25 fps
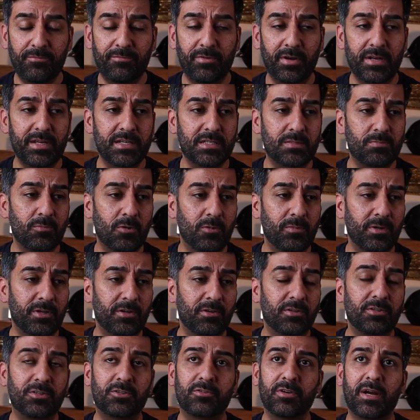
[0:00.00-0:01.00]
funniest
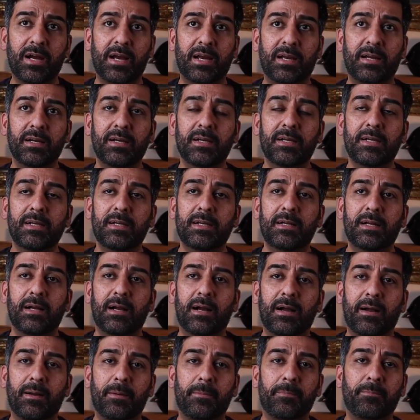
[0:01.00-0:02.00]
moment on track.
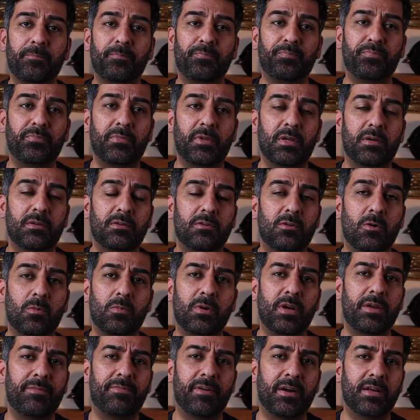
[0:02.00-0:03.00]
Um,
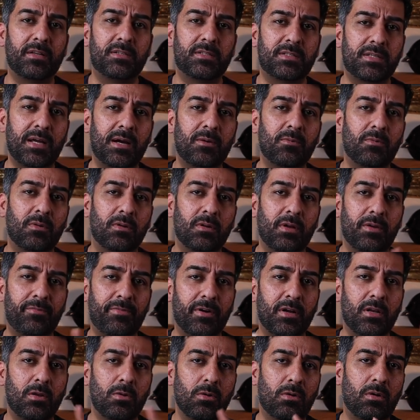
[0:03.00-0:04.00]
don't worry if I sound
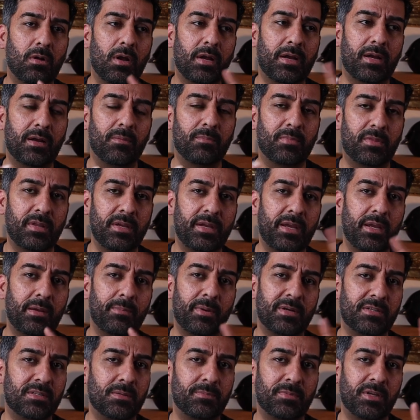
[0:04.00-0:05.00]
if I look like I'm thinking
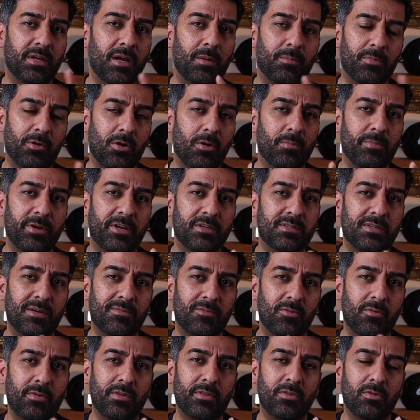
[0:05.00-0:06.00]
about something, I'm not because
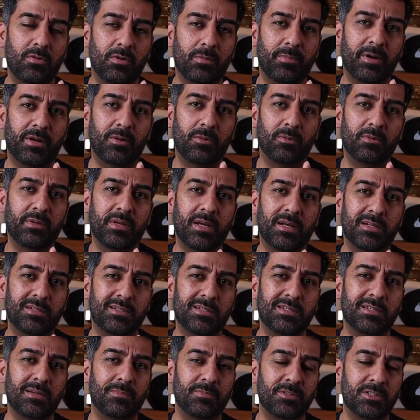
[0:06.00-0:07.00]
I've already thought about all the
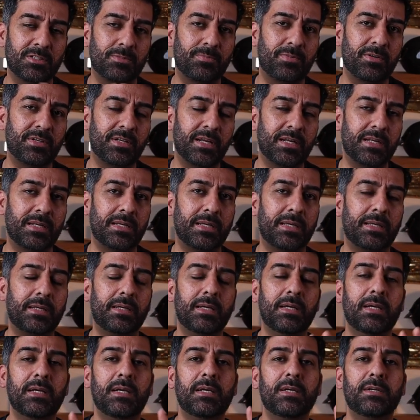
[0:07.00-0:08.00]
answers. I'm just pretending.
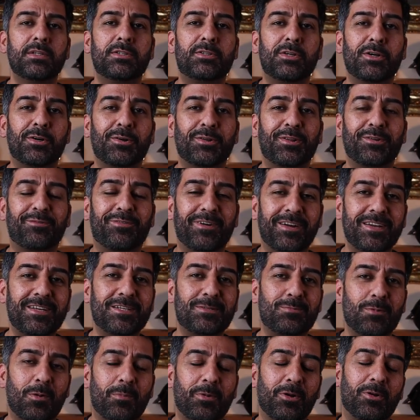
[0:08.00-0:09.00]
So the
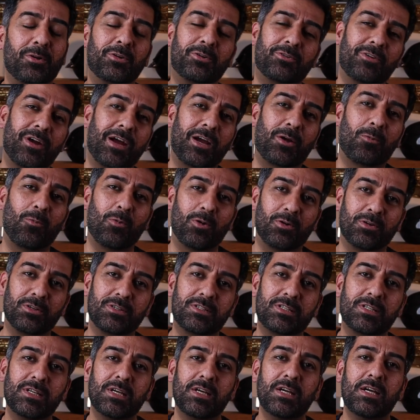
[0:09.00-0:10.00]
funniest moment on track
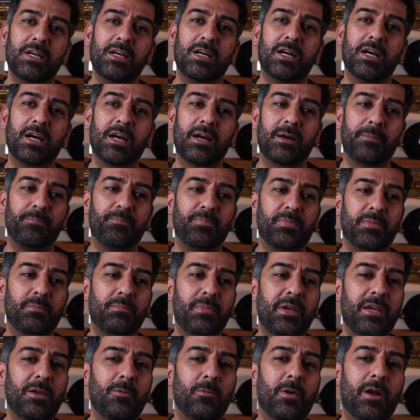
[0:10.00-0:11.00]
was um,
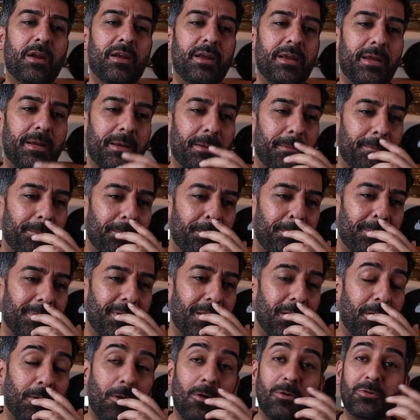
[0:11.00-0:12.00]
me wearing
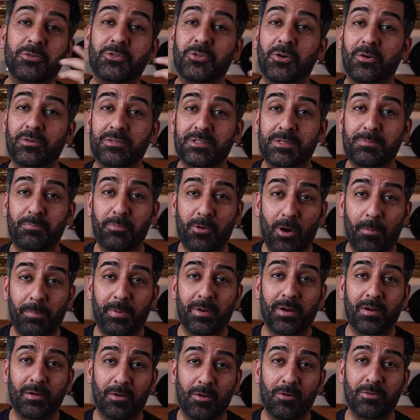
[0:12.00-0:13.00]
long johns,
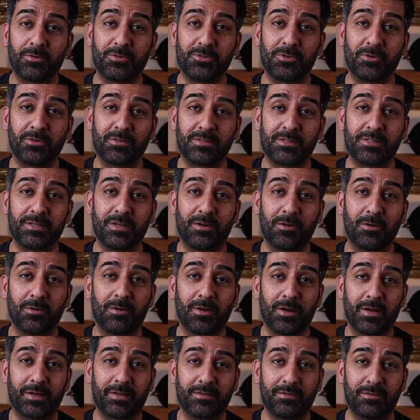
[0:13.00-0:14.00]
proper long johns, you know,
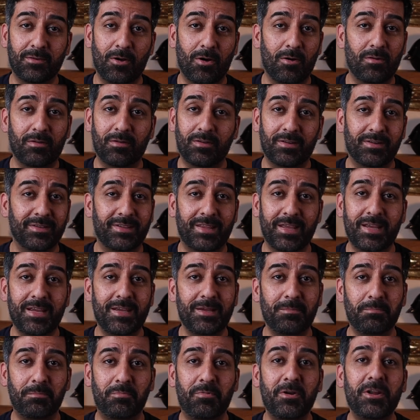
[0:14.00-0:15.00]
like not
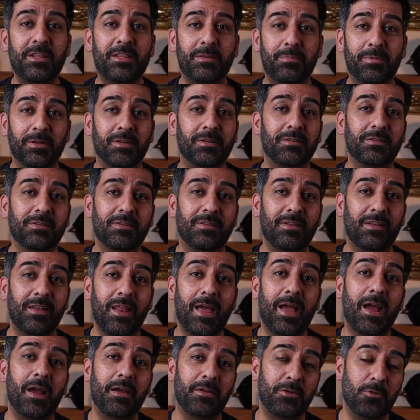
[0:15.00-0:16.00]
the breathable
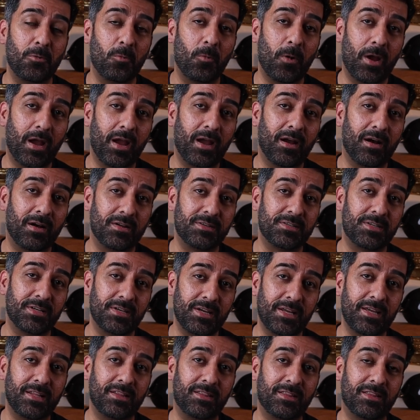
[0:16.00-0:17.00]
layer you wear
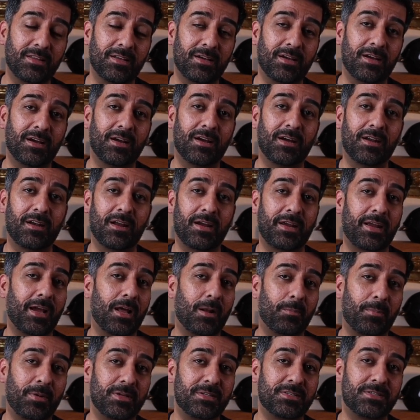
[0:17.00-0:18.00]
underneath, uh, like
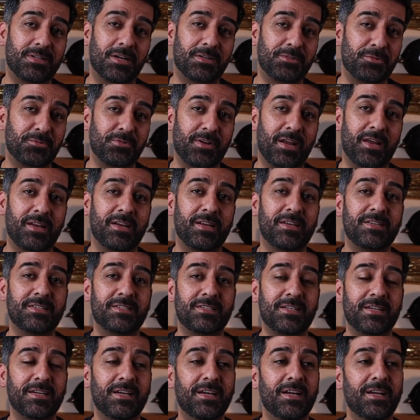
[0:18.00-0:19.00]
Alpinestars or
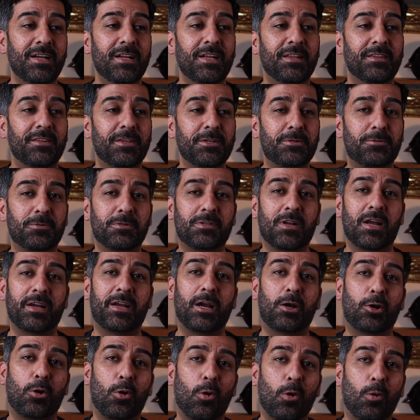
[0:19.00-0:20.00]
Dainese. This was
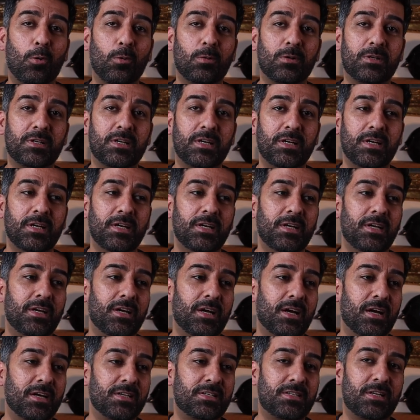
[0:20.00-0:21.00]
like a cold
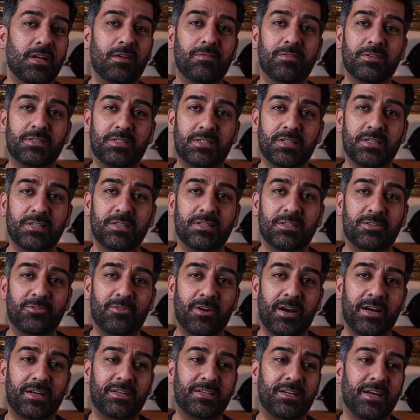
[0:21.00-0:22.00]
uh, Silverstone
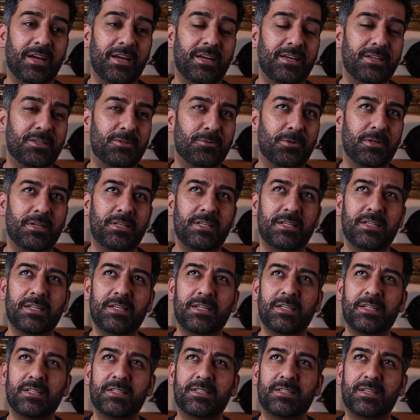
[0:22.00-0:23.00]
track day,
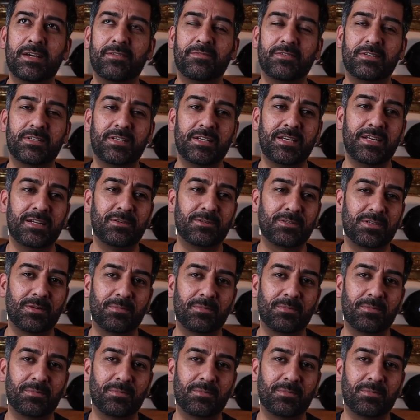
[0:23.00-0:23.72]
2017 or